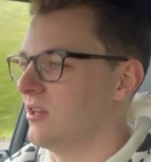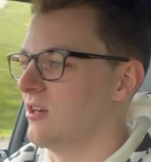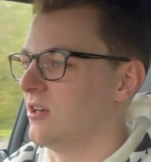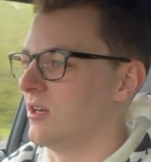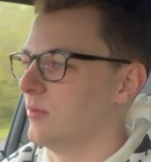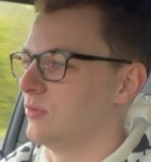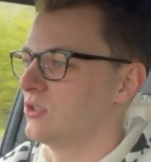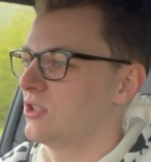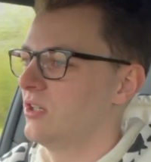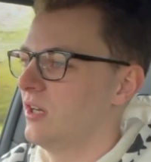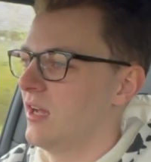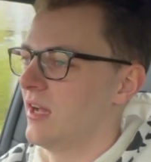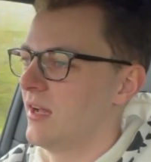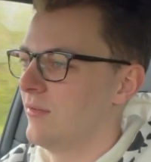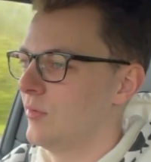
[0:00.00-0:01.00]
oh, I'm just gonna
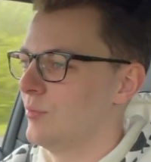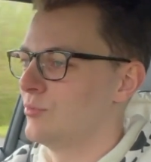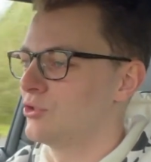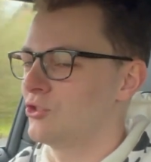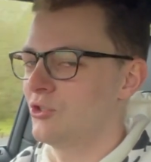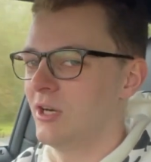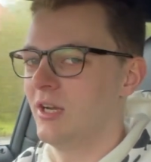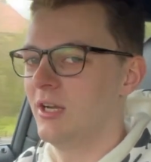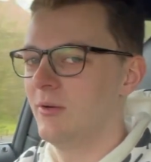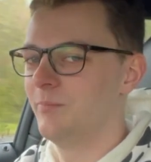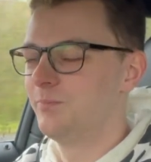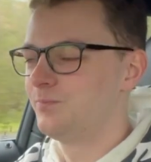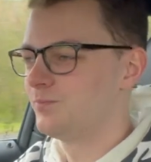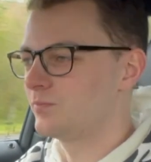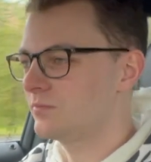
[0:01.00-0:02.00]
have him straight.
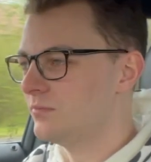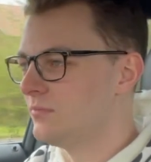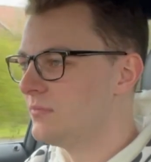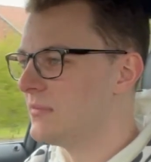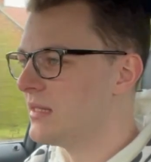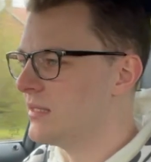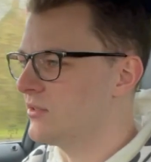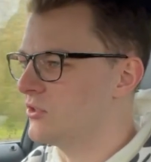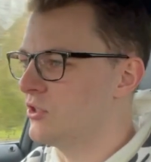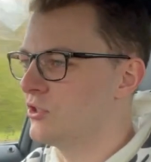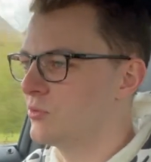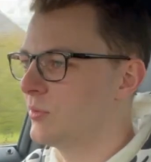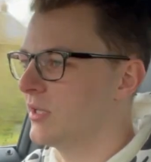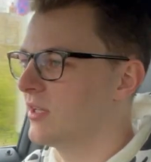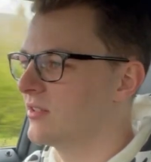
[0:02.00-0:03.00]
As soon
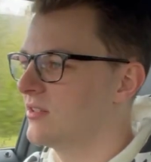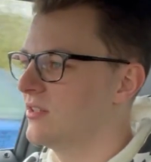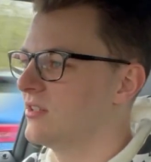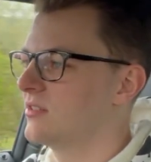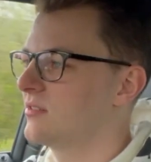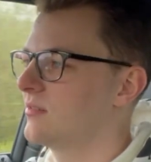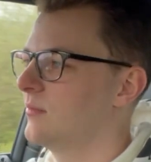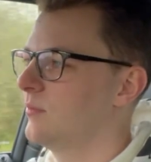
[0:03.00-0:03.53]
as we get to this